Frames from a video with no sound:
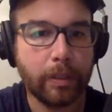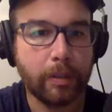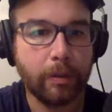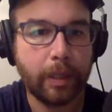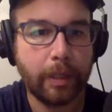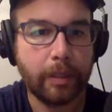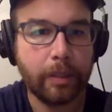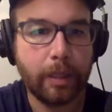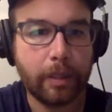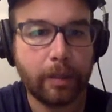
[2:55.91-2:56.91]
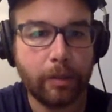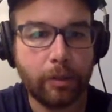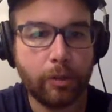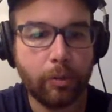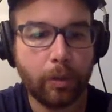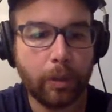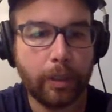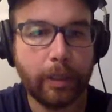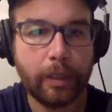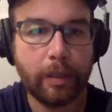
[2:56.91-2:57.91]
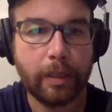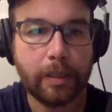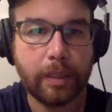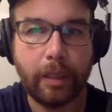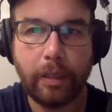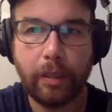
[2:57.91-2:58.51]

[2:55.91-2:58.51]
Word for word: So I could take this short link that's in